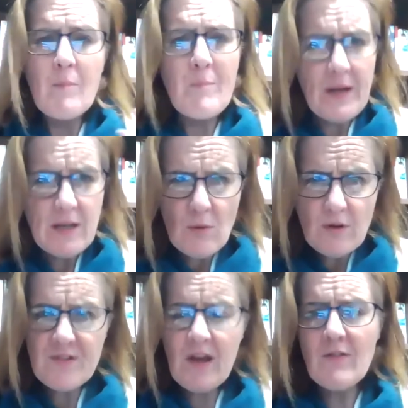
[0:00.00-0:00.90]
But in order
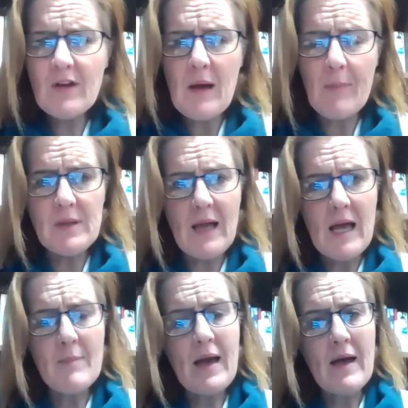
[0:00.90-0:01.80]
to have a play
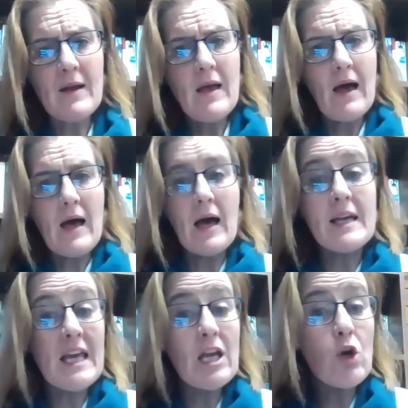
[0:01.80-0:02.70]
about a
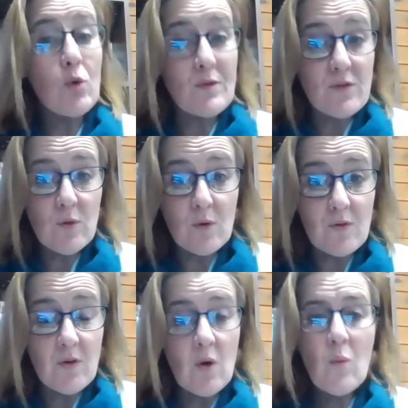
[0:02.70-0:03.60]
king who is good,
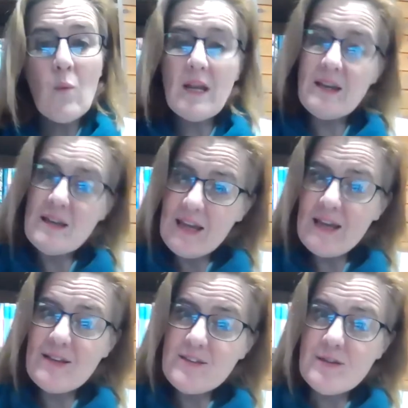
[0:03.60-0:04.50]
we
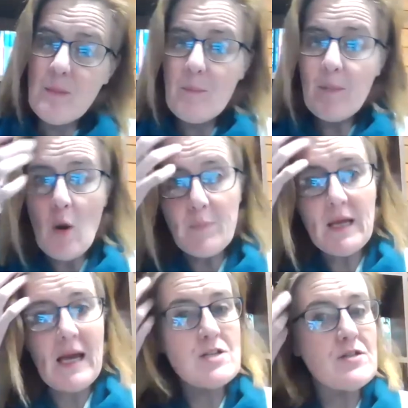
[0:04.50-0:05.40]
need some
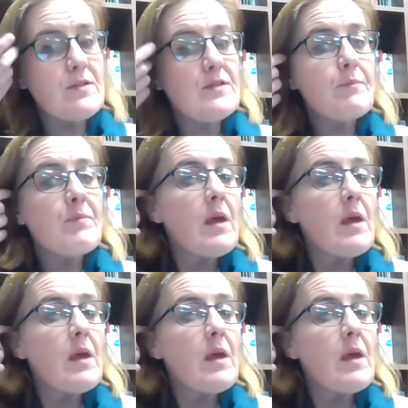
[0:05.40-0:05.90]
complications.